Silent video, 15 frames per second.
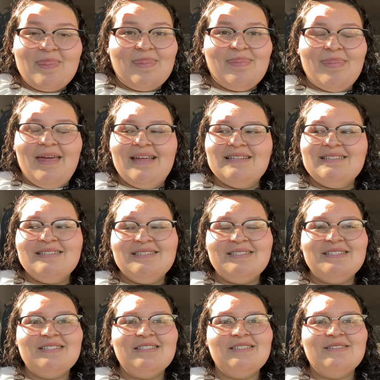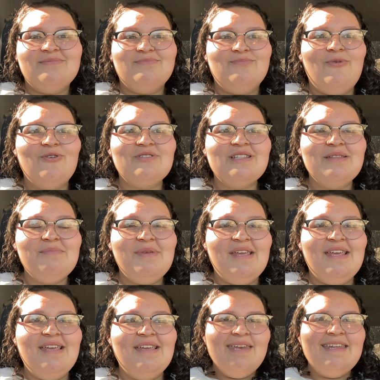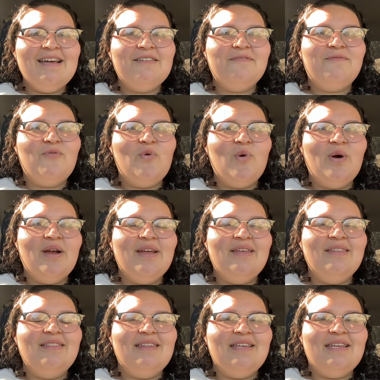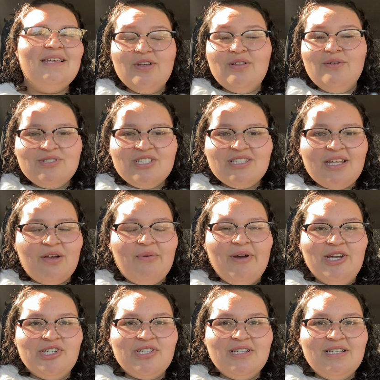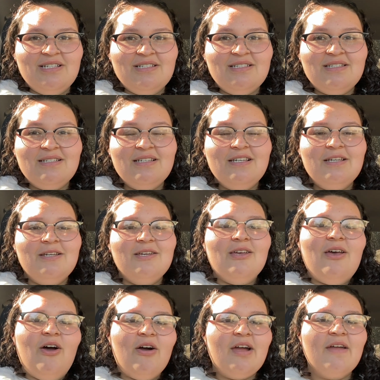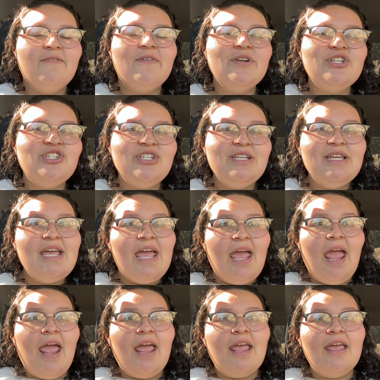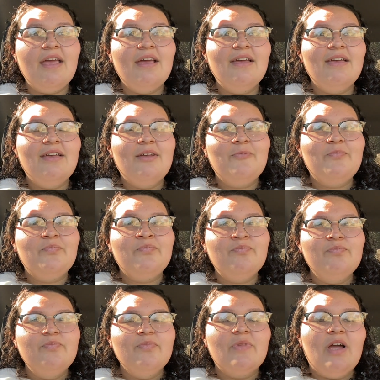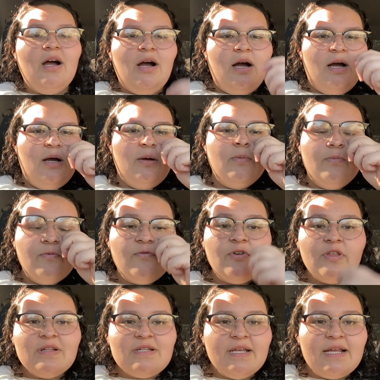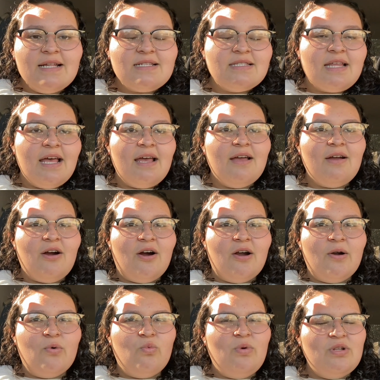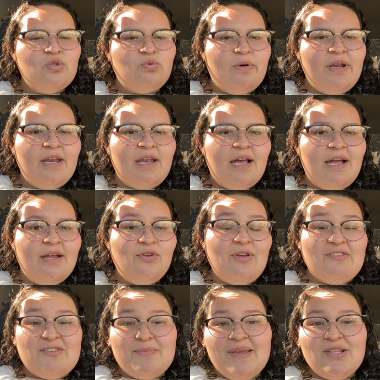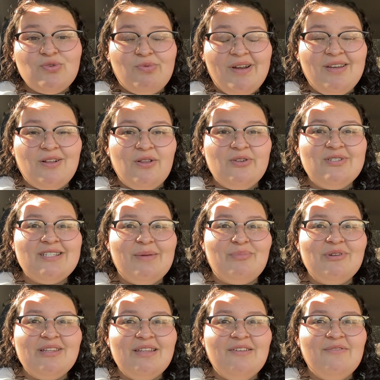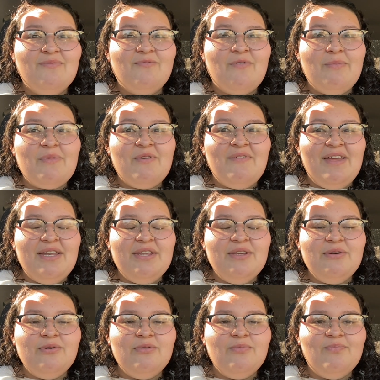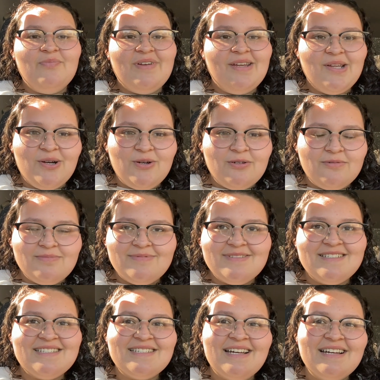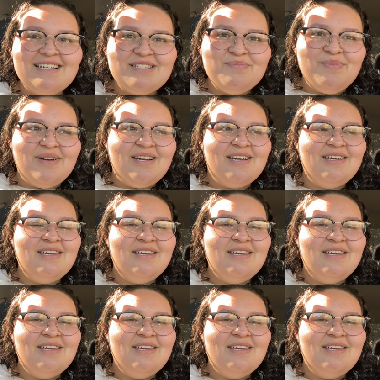that's mostly me. Now for the questions. Okay, for GA, um, for the tickets that are 129 you have to pay $20 separately from the venue. I know it sucks, but